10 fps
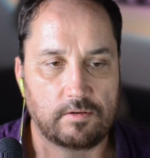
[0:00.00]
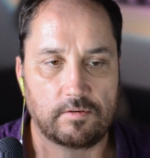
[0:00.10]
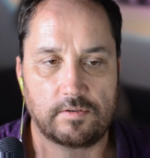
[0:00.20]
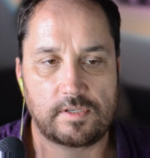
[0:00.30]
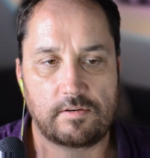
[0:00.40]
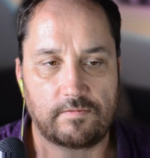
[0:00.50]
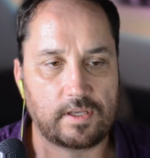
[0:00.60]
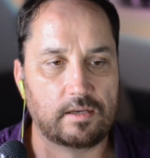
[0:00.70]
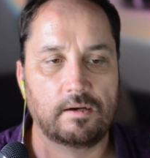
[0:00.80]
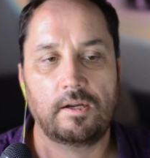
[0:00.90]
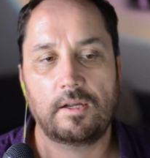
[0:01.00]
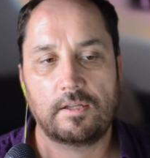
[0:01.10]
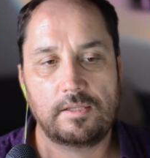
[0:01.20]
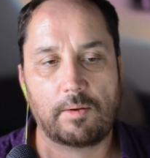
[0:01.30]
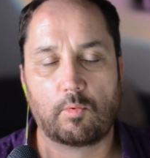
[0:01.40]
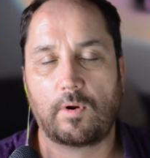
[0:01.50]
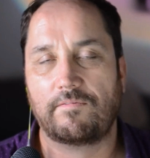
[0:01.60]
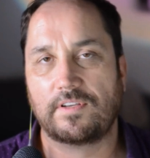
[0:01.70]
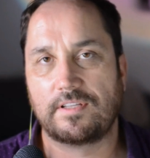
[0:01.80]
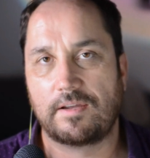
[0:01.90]
you said you've got number one
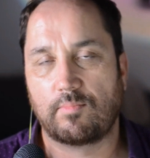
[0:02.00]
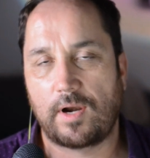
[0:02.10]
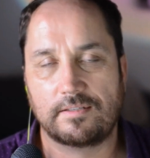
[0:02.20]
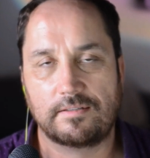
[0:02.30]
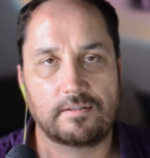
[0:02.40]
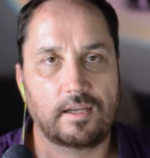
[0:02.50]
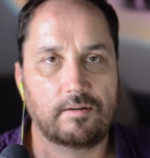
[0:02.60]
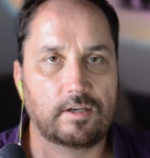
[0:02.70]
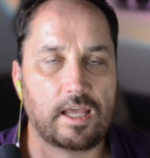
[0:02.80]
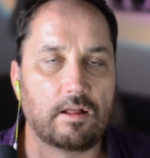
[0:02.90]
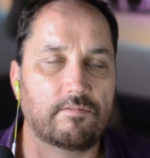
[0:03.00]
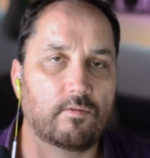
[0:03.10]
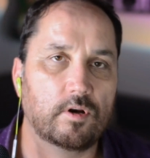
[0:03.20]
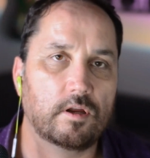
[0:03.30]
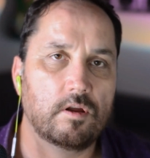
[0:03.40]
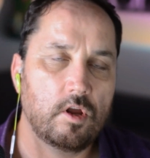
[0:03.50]
Invisalign practice in California.